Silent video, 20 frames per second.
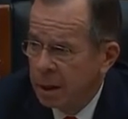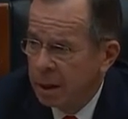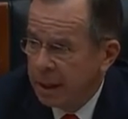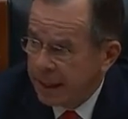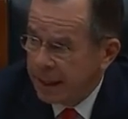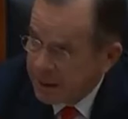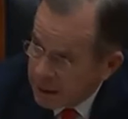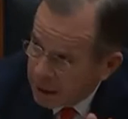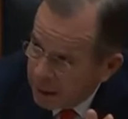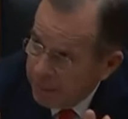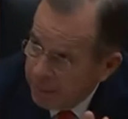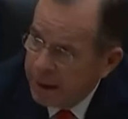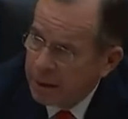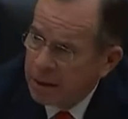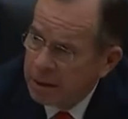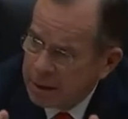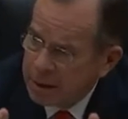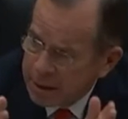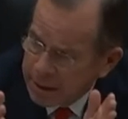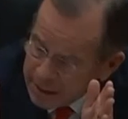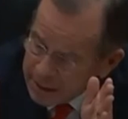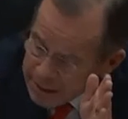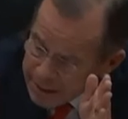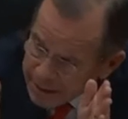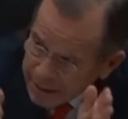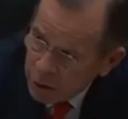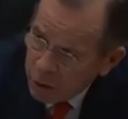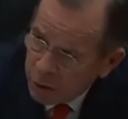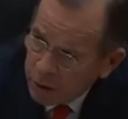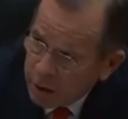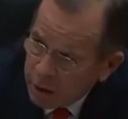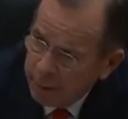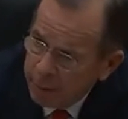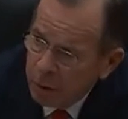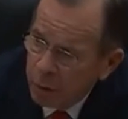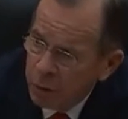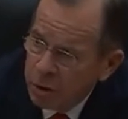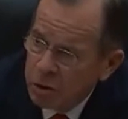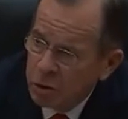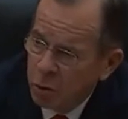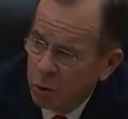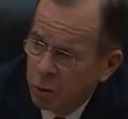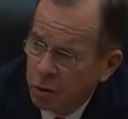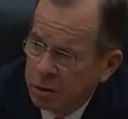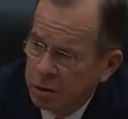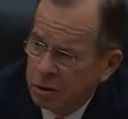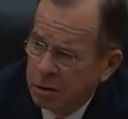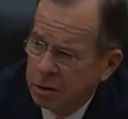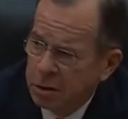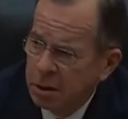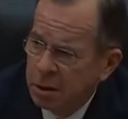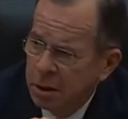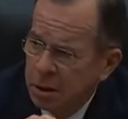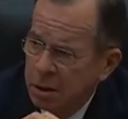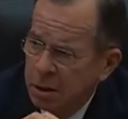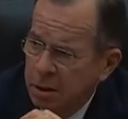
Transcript: and continue to commit resources